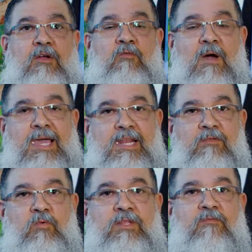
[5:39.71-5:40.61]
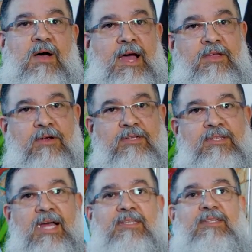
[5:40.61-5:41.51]
writing with fires.
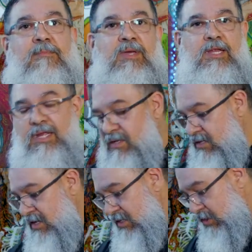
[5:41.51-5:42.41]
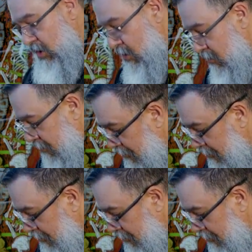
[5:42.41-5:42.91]
That is the meaning. So